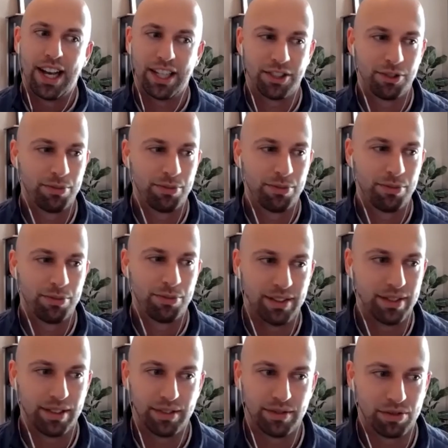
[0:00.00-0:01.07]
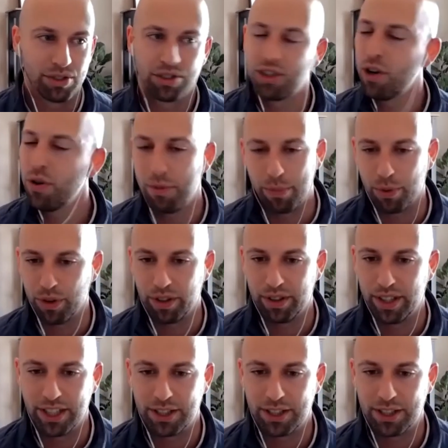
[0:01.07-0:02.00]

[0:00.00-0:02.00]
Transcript: has been so important.